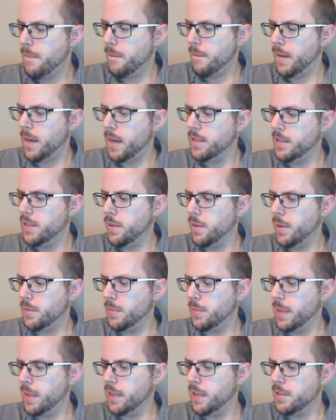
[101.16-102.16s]
Okay, so
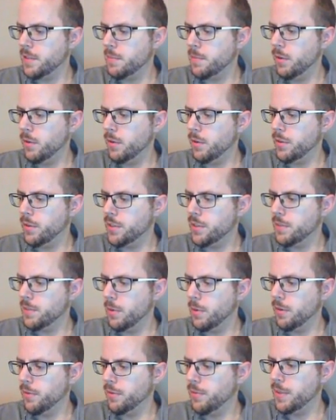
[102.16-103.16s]
as we get smaller and
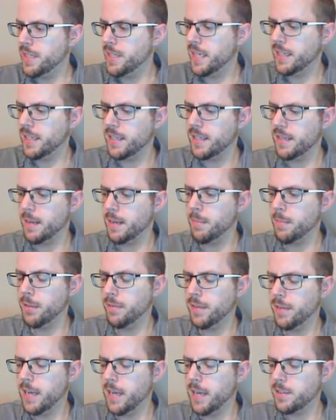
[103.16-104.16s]
smaller, if we take that
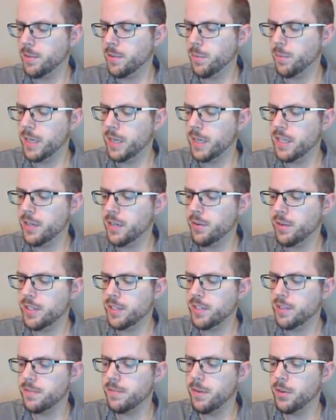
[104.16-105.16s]
sample of gas and we
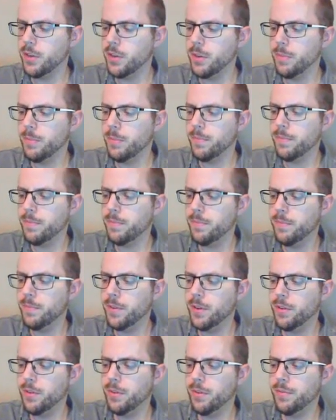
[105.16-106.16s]
decrease its volume
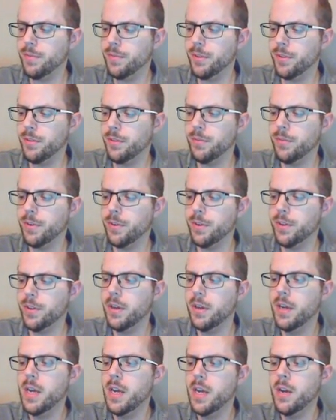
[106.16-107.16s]
further and further and
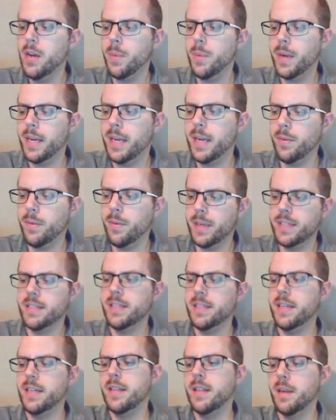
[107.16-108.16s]
further, we, we
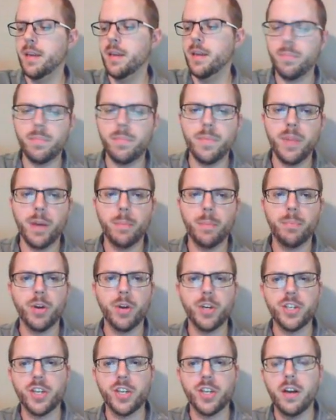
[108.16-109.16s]
see that, that
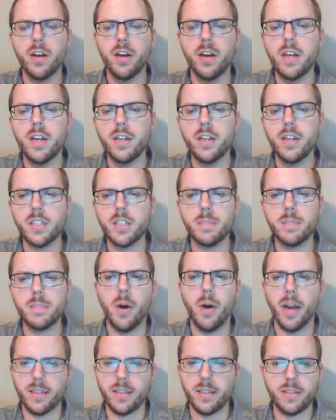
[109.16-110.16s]
pressure
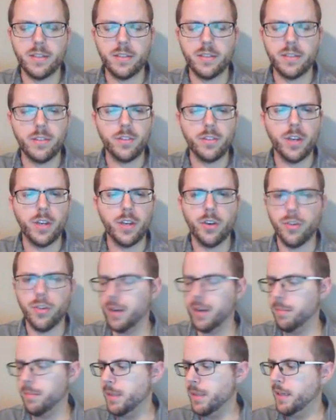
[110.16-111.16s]
spikes
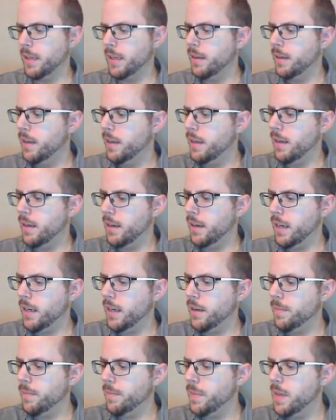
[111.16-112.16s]
incredibly.
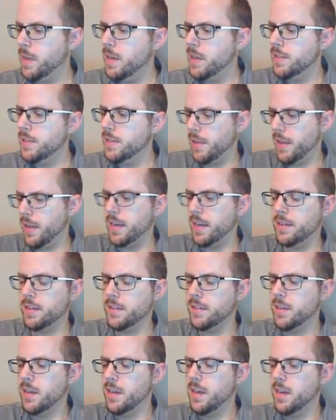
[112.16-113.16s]
Okay, so that
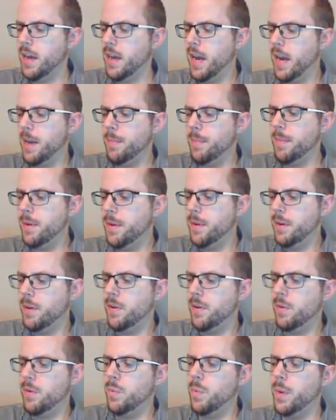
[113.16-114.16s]
is um,
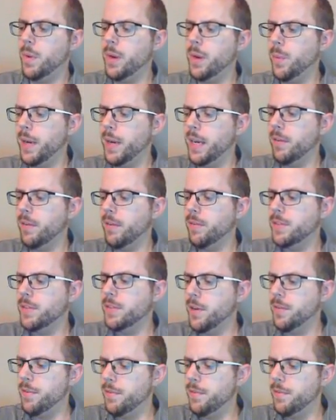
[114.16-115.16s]
we, we
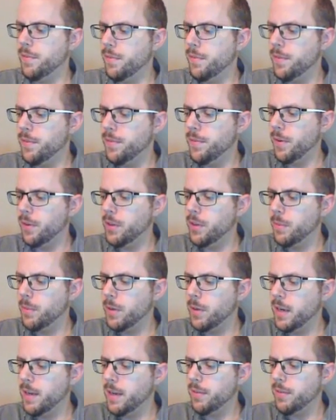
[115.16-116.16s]
so the
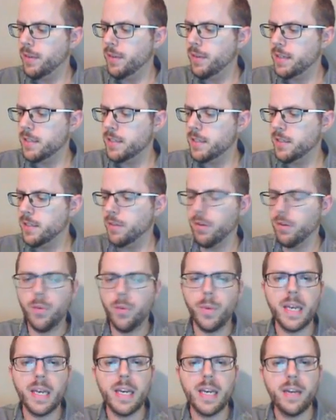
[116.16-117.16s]
volume can never get to zero.
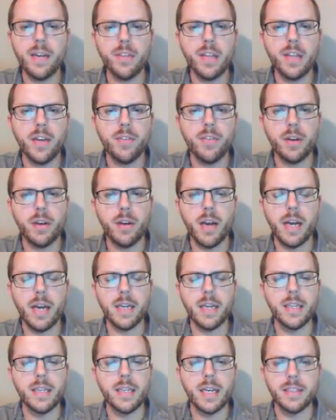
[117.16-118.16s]
We can never think of a,
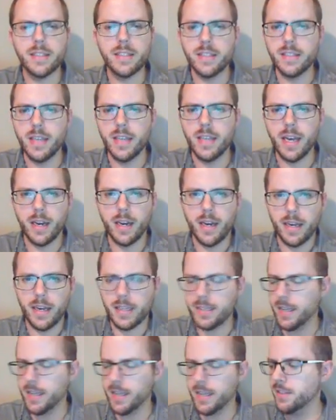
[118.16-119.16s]
a, a, an
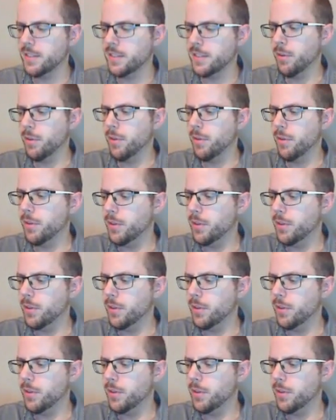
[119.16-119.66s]
exact zero